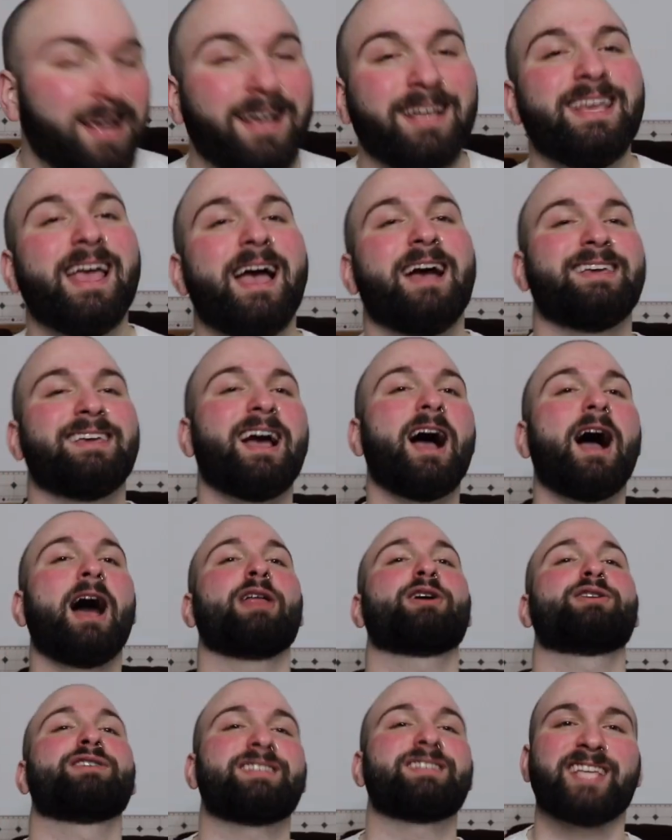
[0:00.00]
Yeah, y'all
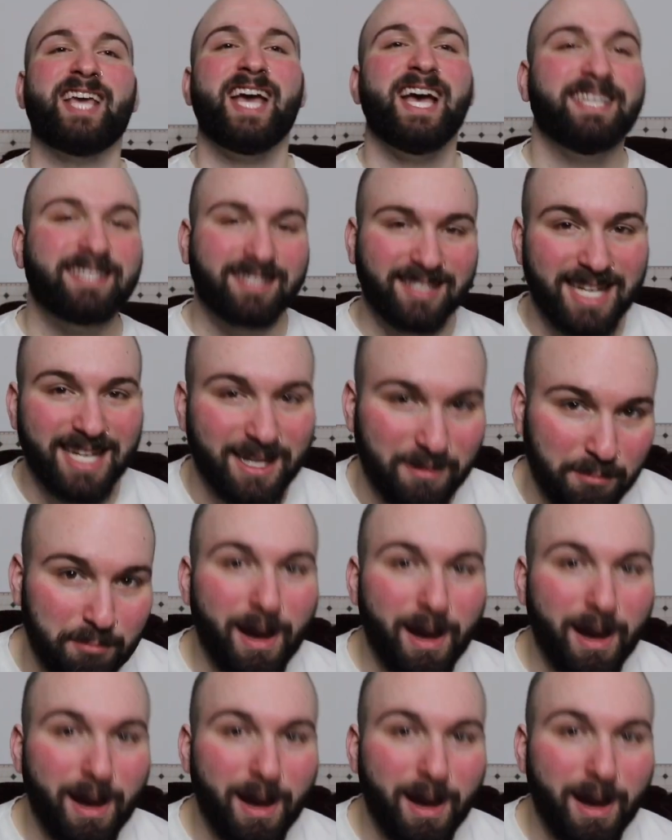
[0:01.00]
are disgusting.